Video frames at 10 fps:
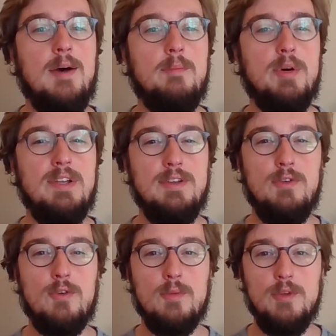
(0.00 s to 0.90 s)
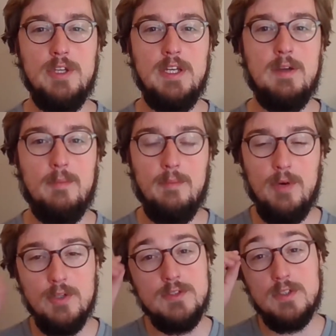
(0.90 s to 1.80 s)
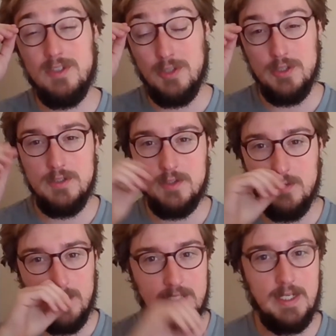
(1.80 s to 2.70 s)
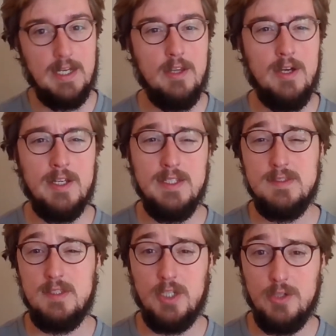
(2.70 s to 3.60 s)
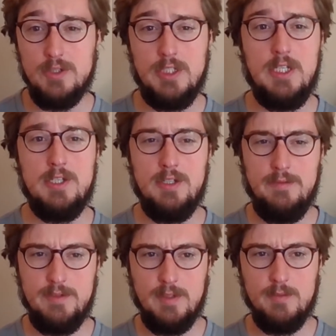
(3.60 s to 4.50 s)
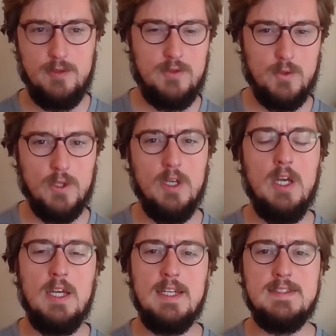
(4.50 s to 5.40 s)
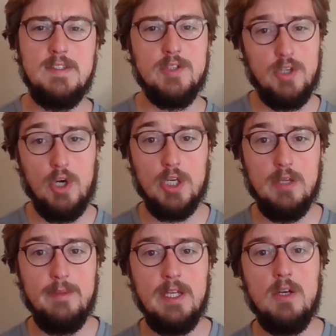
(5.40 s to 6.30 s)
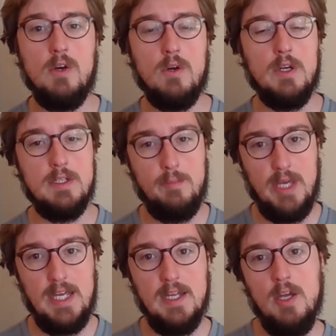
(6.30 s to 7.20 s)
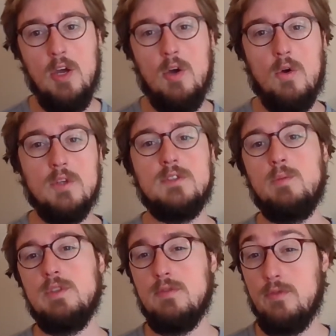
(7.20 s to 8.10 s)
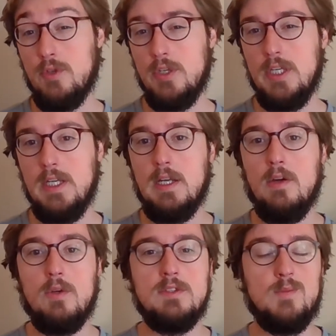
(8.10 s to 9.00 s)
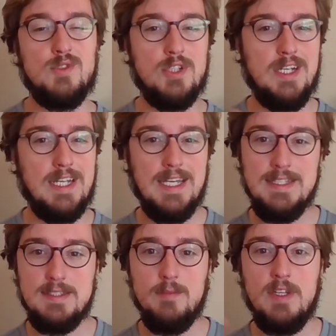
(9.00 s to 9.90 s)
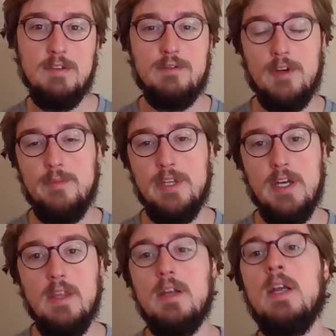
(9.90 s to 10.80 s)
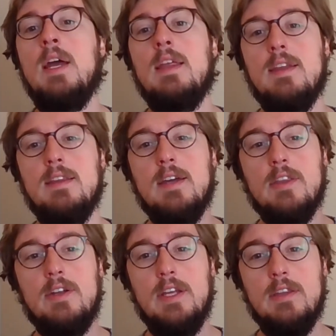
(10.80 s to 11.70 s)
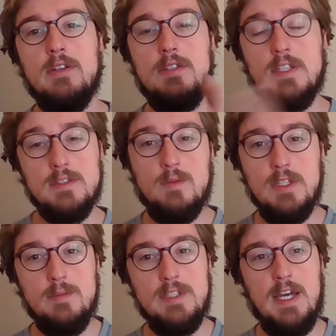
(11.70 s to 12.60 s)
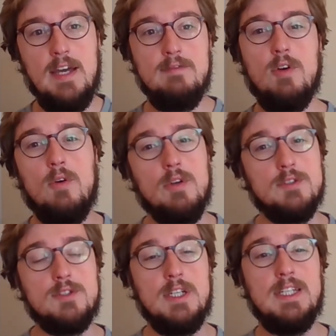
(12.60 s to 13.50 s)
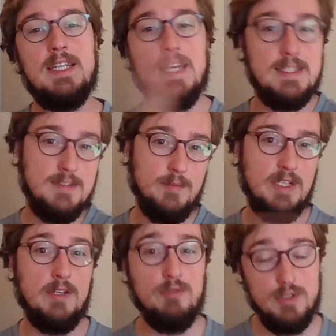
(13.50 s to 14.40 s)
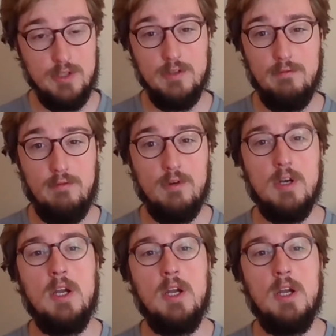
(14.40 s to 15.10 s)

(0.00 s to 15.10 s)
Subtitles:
But normally, most good two-way dialogue is a negotiation of some sort. It's either an argument or a debate, or someone's flirting, or someone's trying to get something from the other that the other either doesn't want them to have or is trying to get something in return for.